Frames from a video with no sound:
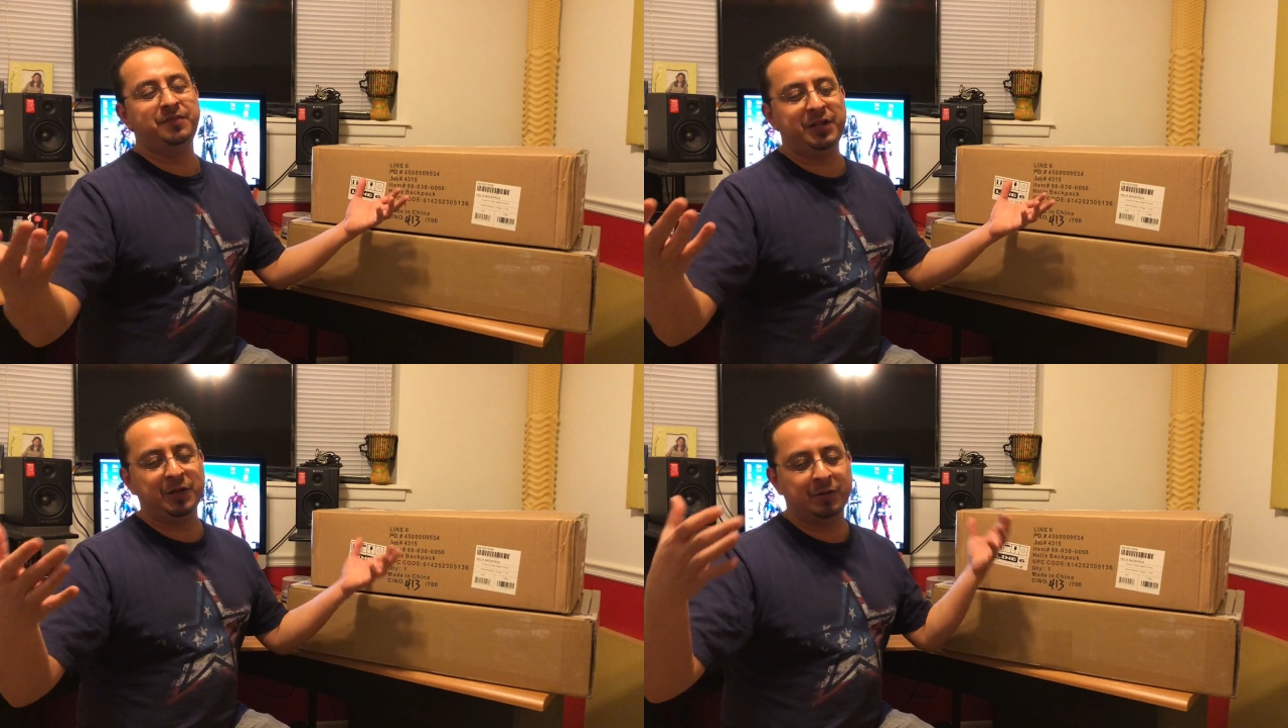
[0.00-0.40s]

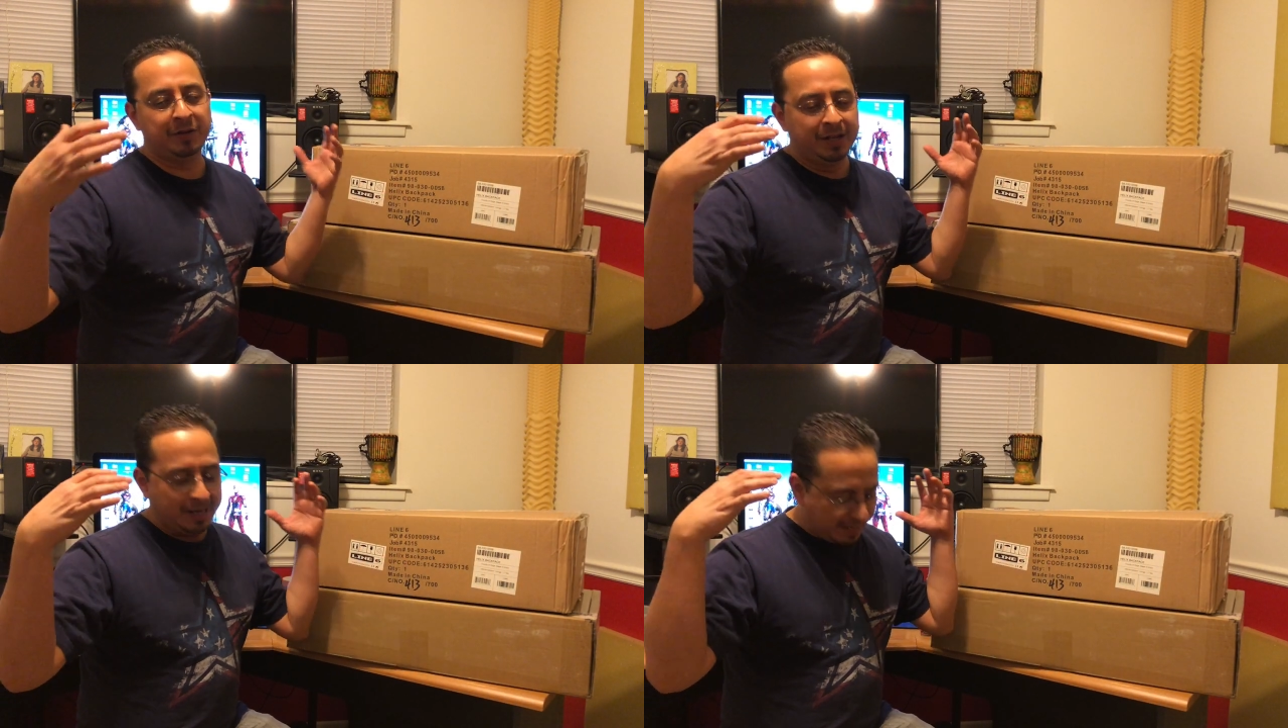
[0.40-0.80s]
video,
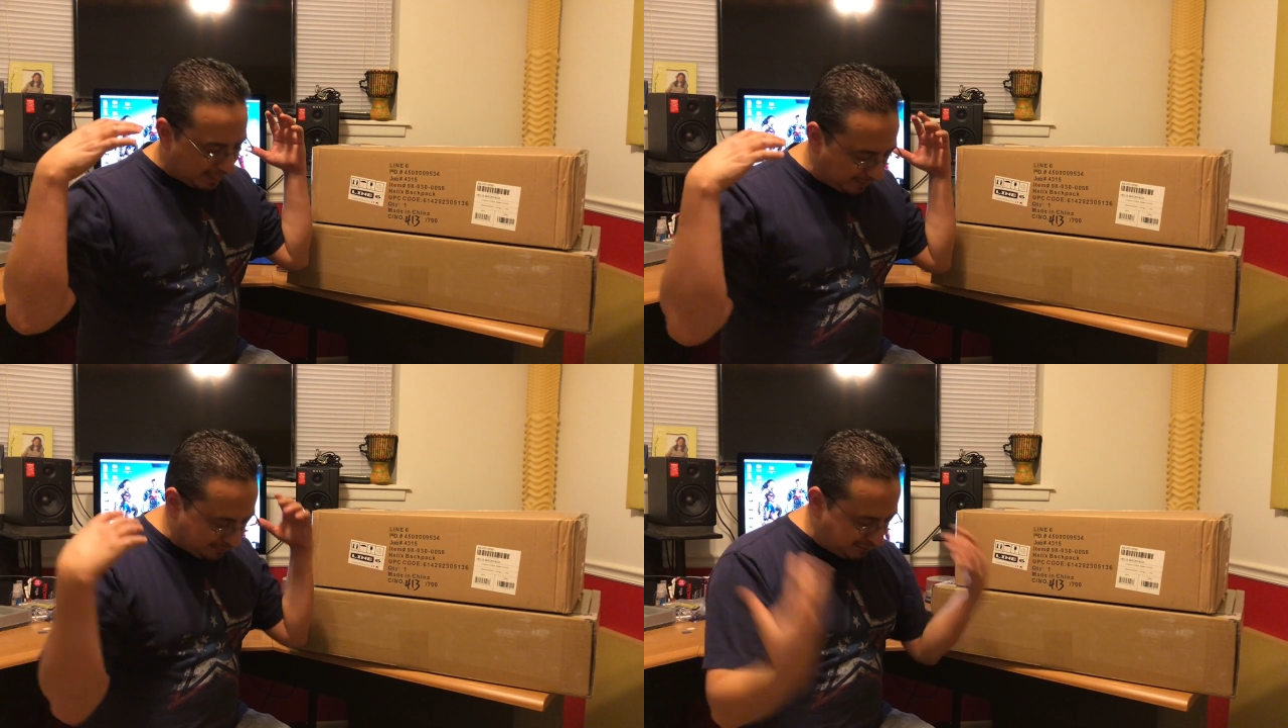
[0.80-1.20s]
and
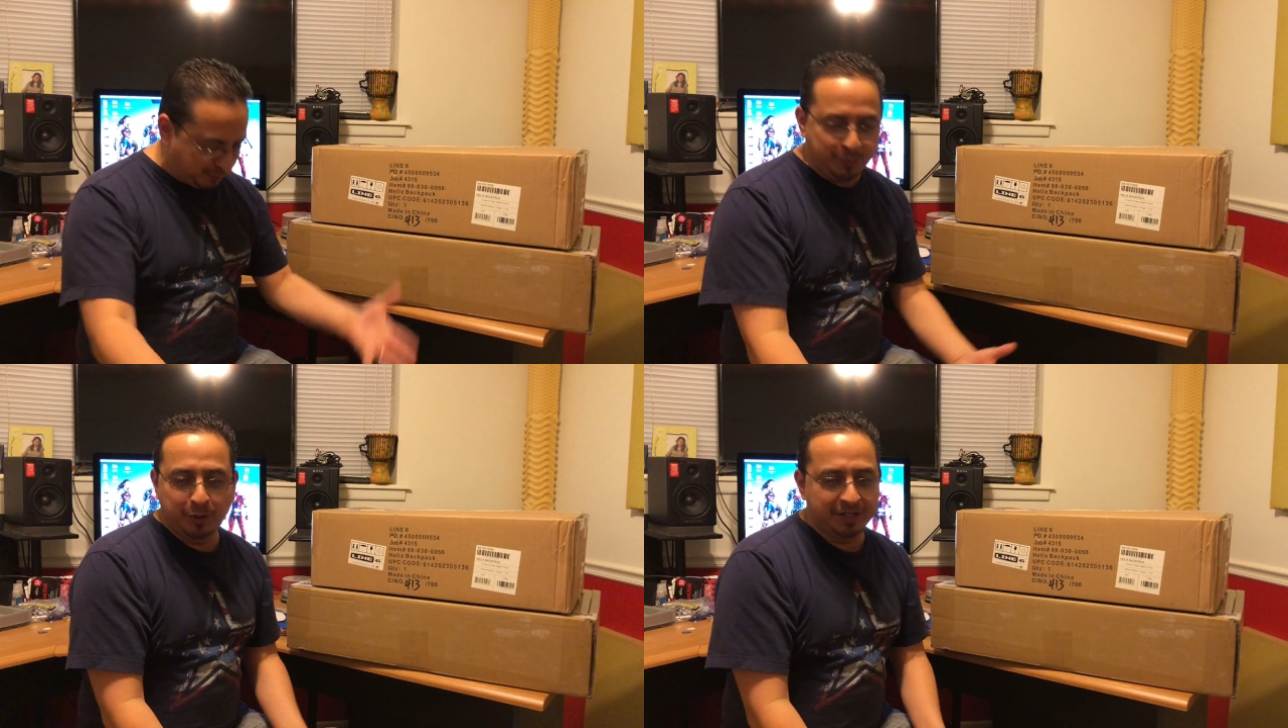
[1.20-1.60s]
I am
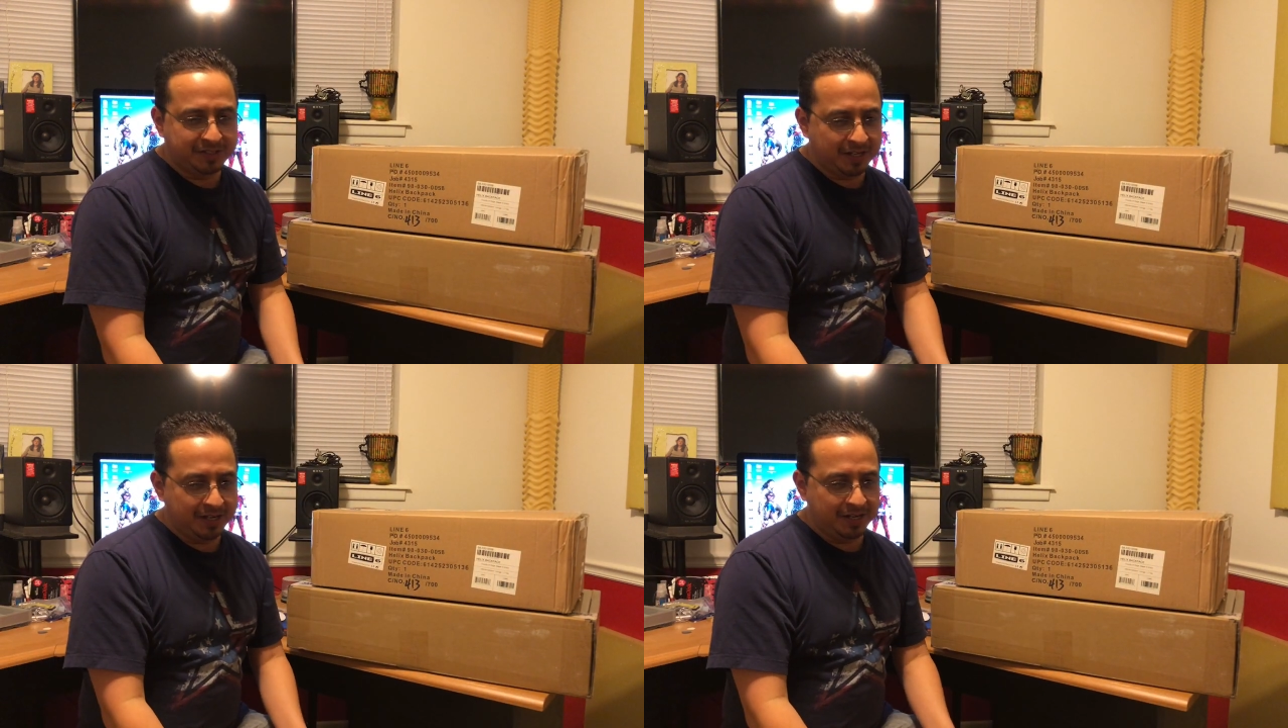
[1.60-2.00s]
super
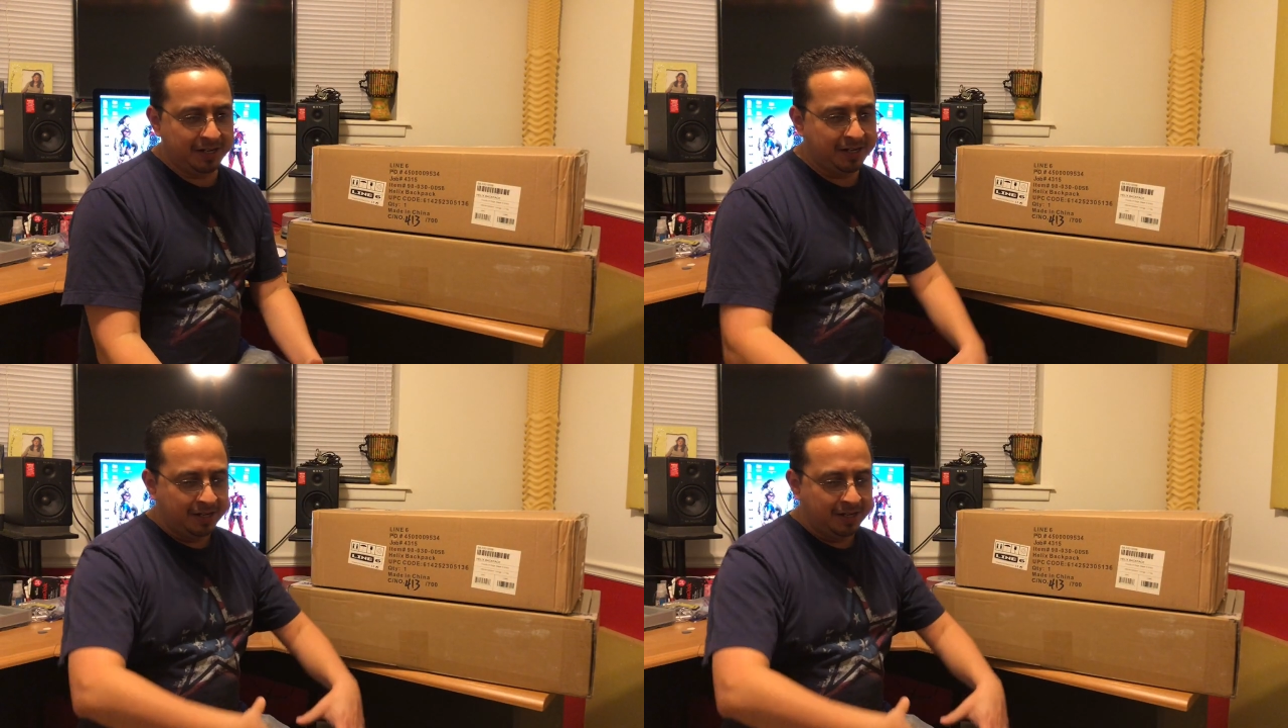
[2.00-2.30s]
excited.